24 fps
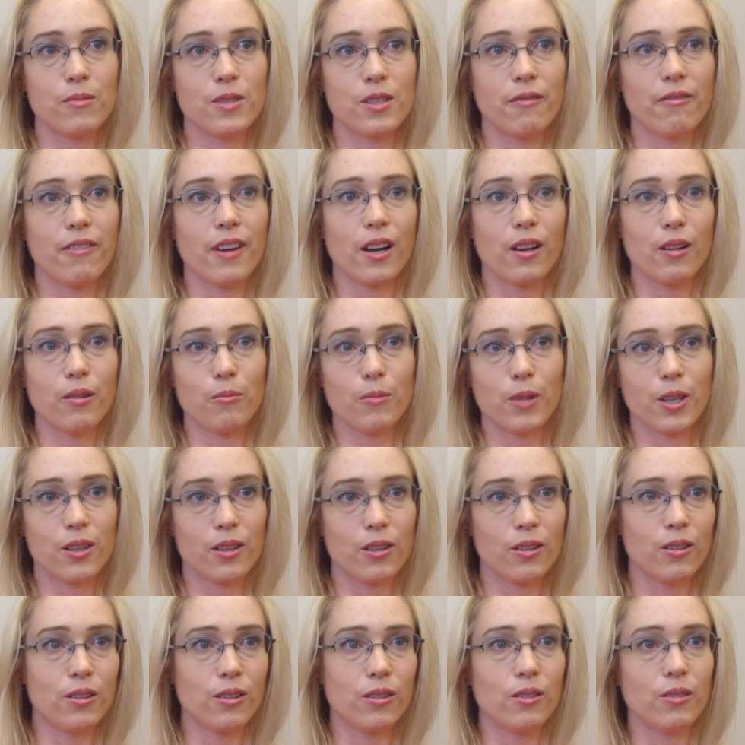
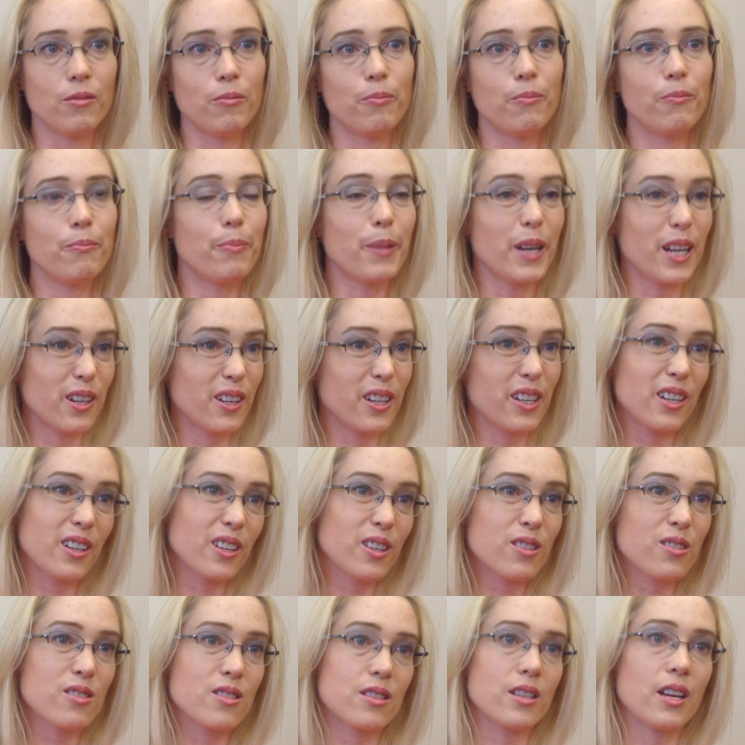developmental
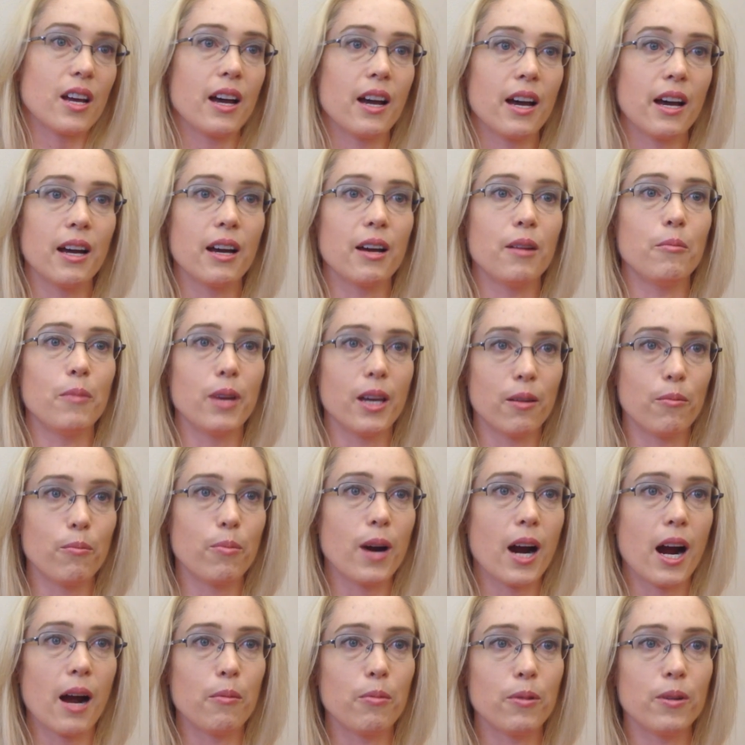barriers
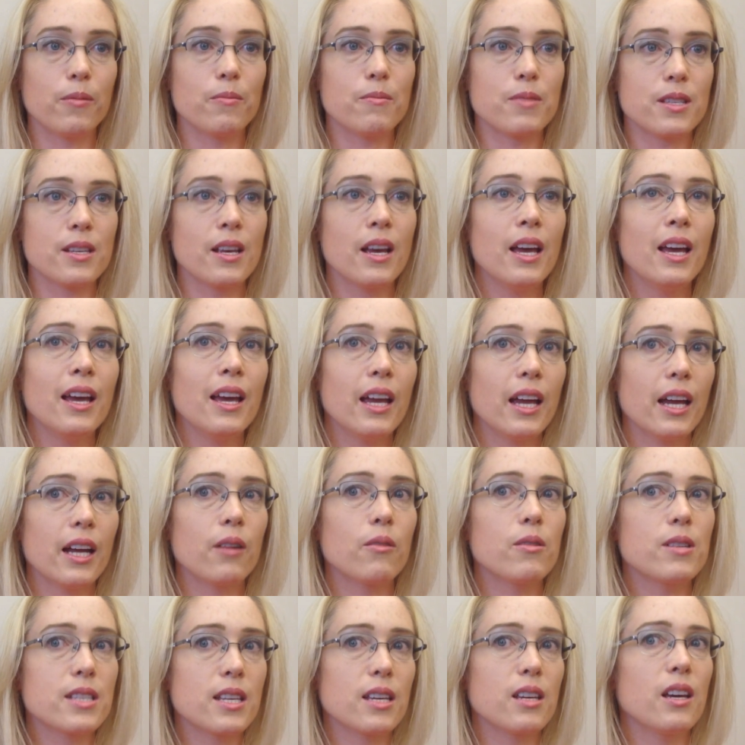and problems.
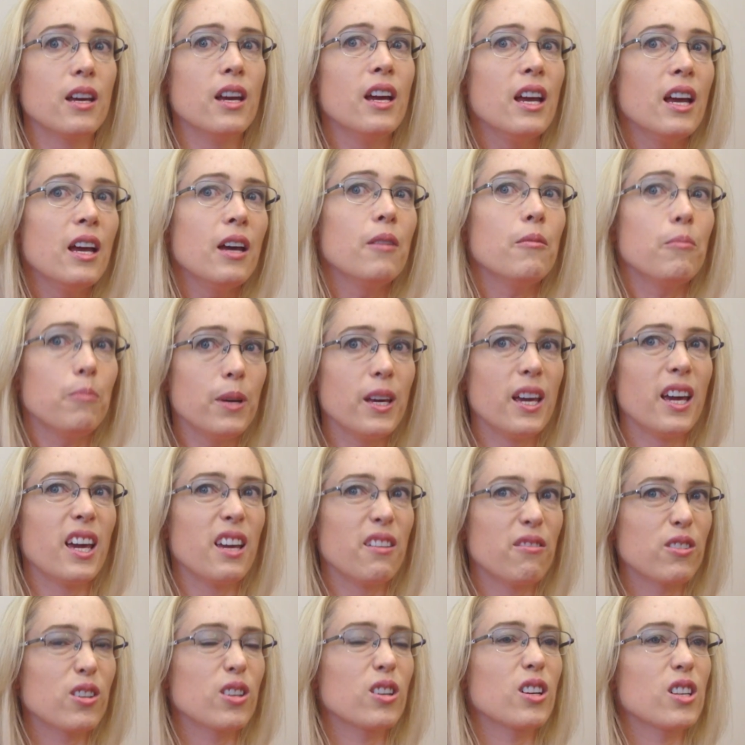And I would say
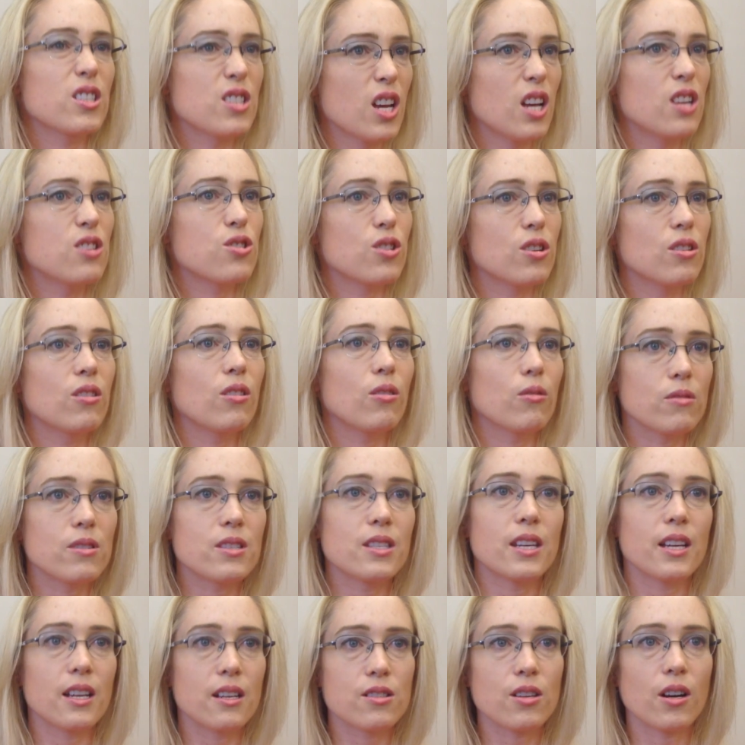behavior, attention, those
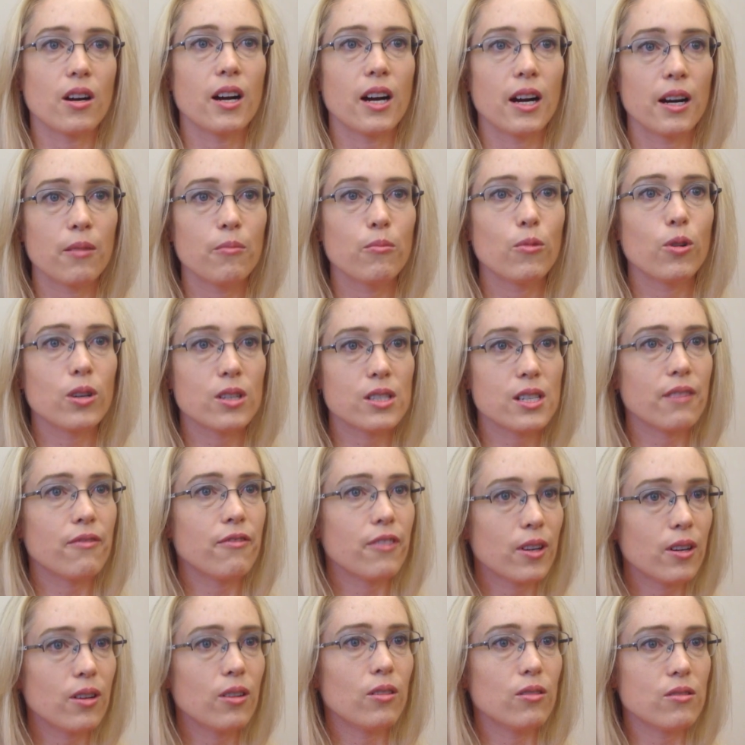things are more
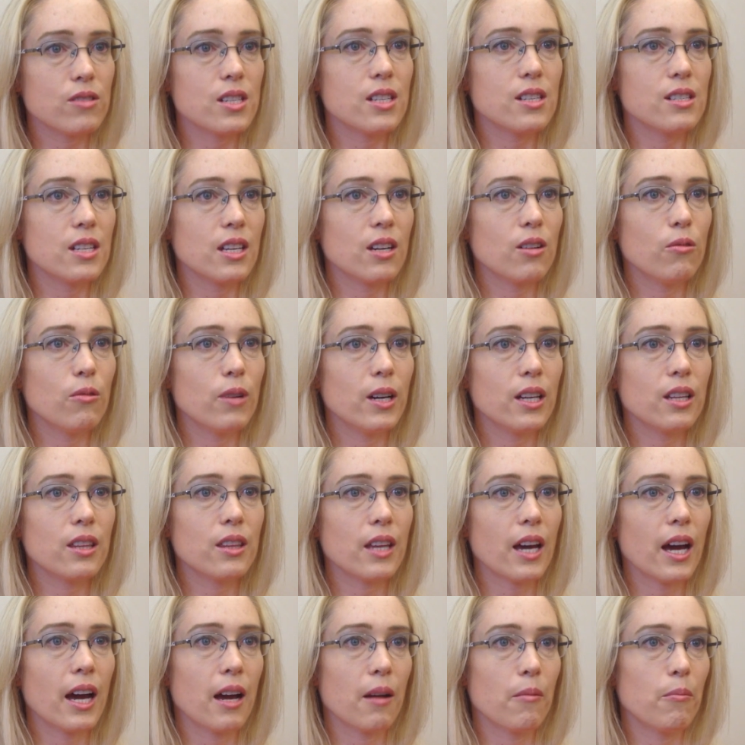difficult to deal with,
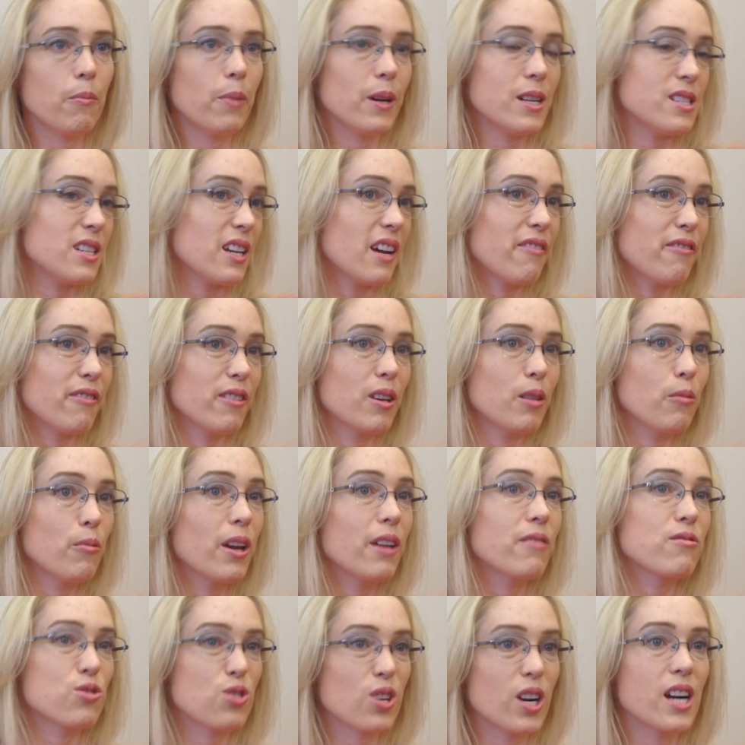but definitely
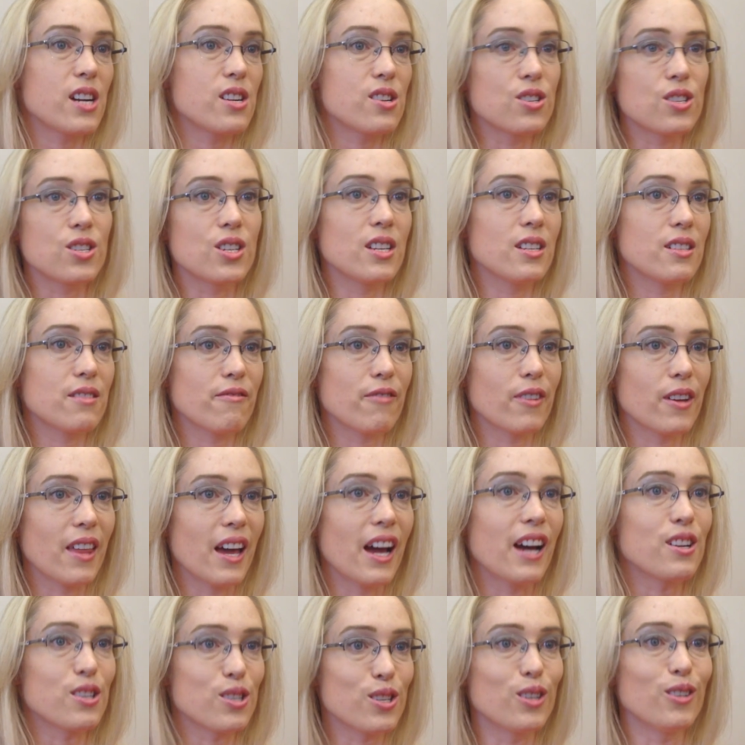we have strategies for
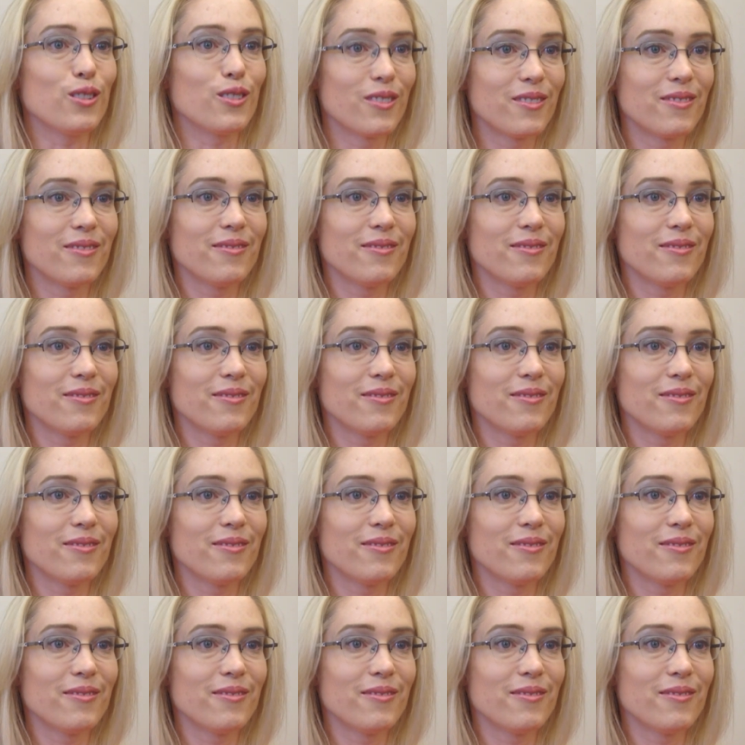that too.